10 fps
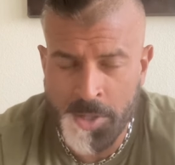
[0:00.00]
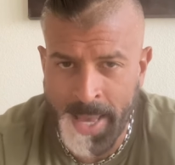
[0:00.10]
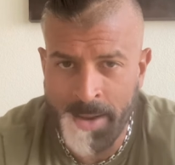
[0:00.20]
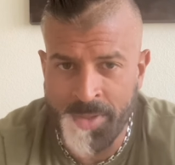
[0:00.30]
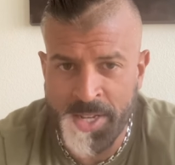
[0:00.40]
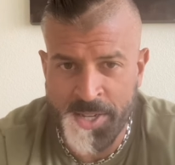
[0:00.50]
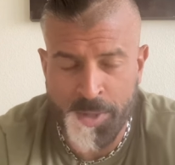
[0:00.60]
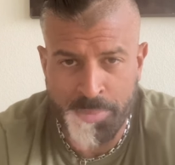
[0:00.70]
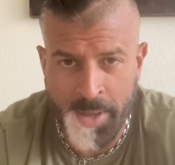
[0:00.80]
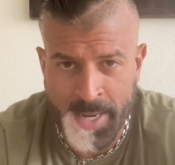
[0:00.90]
Have the
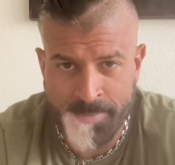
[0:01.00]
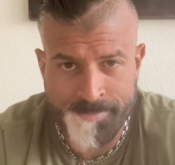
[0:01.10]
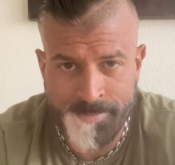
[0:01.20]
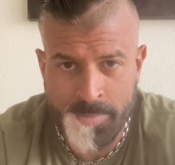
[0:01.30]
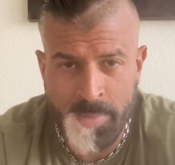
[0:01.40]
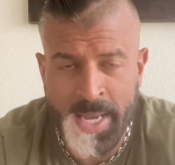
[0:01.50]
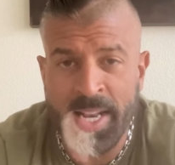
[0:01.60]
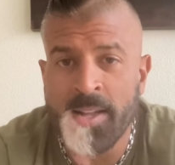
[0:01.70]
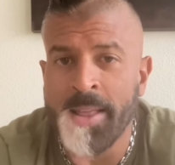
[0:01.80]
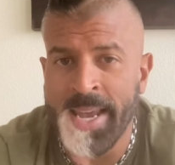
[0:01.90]
discipline.
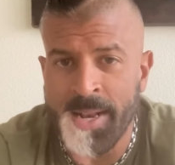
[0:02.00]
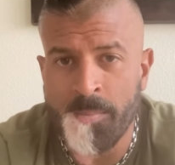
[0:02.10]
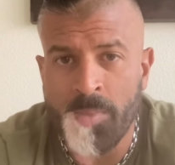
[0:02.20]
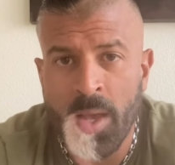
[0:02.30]
Eat clean.